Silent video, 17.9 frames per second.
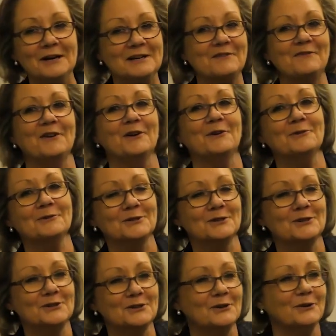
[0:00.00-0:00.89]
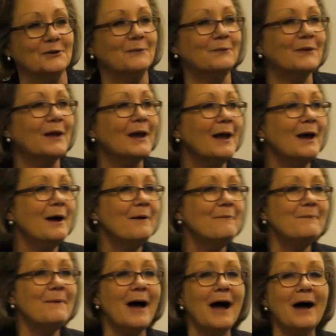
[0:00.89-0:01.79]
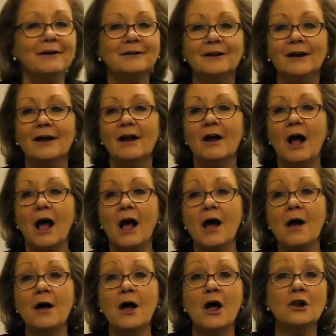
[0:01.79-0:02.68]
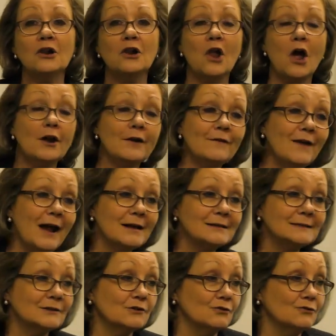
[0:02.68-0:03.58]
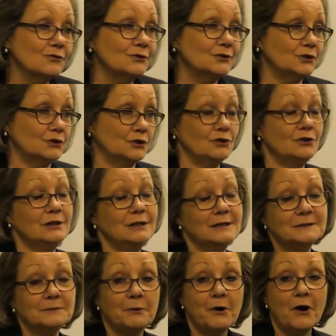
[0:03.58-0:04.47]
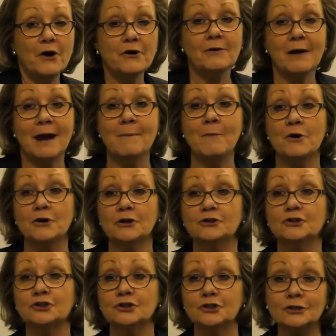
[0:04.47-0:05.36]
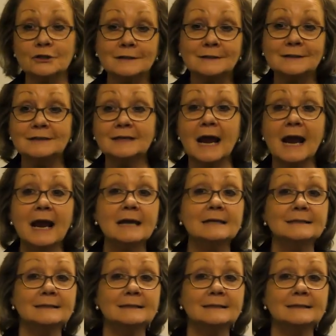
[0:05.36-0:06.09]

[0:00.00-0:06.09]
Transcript: difficult to do. But a lot of our schools do this program on a Tuesday.